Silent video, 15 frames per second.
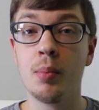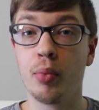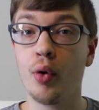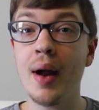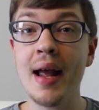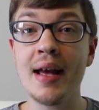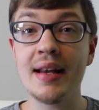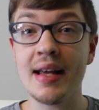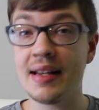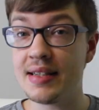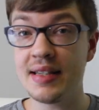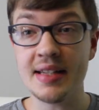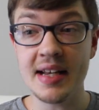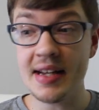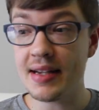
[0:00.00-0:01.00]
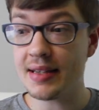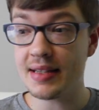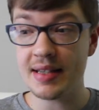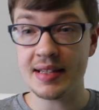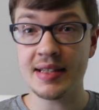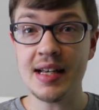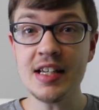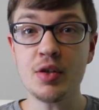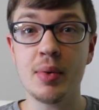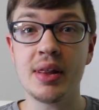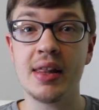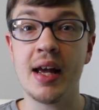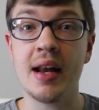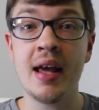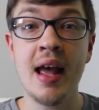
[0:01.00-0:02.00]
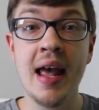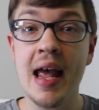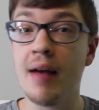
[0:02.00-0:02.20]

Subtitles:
brand and seeing success with it.